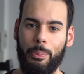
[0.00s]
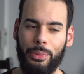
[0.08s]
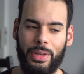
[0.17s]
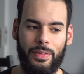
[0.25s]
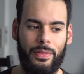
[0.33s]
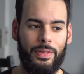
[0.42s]

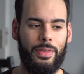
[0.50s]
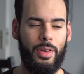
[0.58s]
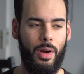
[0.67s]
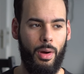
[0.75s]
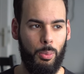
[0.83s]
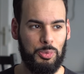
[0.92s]
If
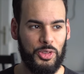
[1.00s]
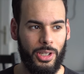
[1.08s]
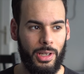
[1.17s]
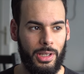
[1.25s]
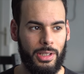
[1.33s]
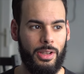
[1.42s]
your
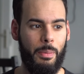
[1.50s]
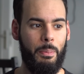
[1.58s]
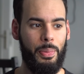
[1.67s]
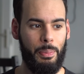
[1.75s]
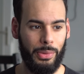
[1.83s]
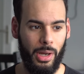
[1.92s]
mother
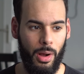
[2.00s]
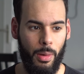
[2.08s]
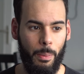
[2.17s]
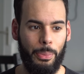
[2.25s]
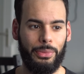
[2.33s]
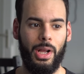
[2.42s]

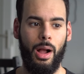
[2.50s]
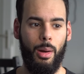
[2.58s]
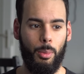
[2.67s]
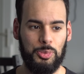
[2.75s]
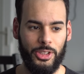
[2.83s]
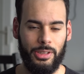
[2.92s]
pump,
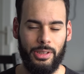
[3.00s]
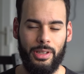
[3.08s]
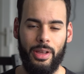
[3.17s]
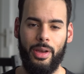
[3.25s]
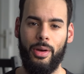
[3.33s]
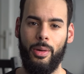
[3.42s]

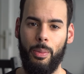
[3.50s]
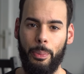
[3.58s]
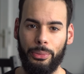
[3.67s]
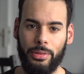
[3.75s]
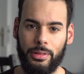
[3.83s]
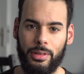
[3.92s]
no,
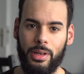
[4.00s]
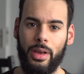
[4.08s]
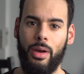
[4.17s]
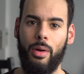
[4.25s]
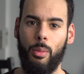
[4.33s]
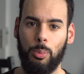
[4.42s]

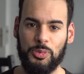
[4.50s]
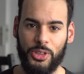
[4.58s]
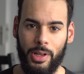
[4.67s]
no.